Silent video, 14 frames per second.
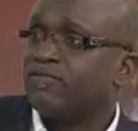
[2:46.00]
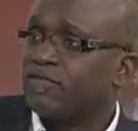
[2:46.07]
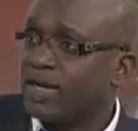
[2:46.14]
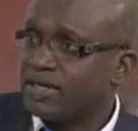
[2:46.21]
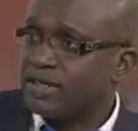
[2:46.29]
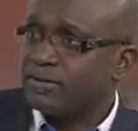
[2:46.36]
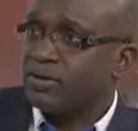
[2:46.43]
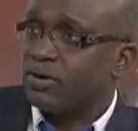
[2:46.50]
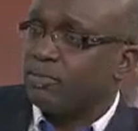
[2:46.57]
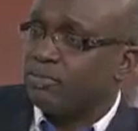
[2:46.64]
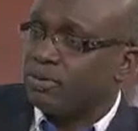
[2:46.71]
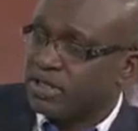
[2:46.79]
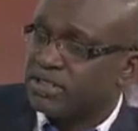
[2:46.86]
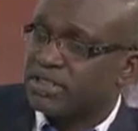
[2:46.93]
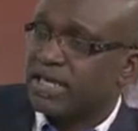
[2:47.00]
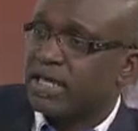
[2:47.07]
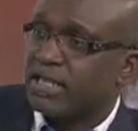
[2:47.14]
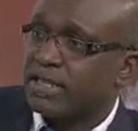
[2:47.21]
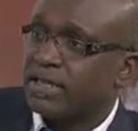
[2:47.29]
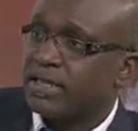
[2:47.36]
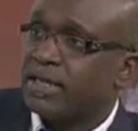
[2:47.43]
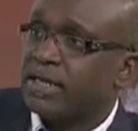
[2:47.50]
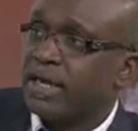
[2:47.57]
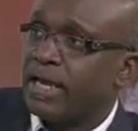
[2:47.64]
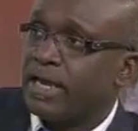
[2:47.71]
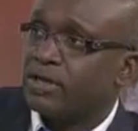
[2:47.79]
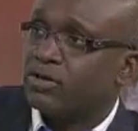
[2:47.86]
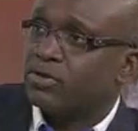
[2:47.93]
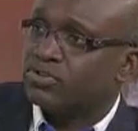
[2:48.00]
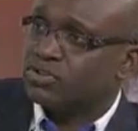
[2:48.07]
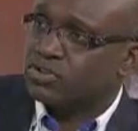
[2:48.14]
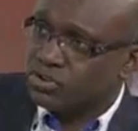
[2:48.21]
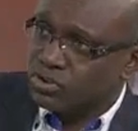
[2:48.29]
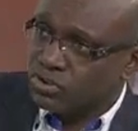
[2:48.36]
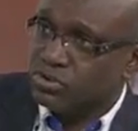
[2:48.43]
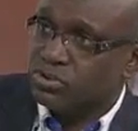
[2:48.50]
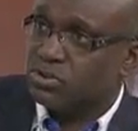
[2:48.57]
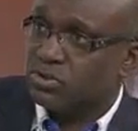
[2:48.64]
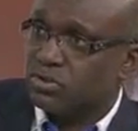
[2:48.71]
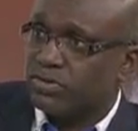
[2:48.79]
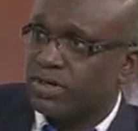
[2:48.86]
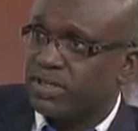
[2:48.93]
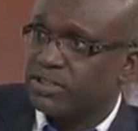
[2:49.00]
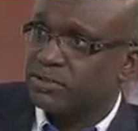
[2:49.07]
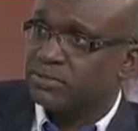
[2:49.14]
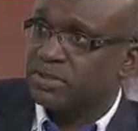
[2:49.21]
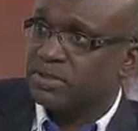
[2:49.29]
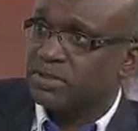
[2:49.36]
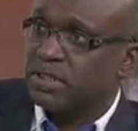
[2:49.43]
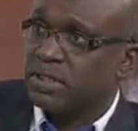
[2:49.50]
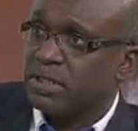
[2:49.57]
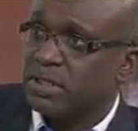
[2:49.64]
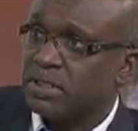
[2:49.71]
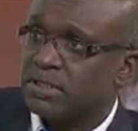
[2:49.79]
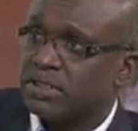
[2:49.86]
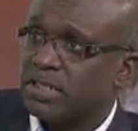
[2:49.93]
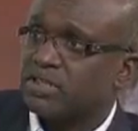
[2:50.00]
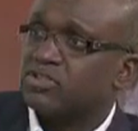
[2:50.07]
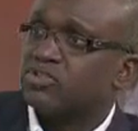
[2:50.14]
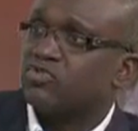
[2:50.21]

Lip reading: finding or putting together a constitutional arrangement that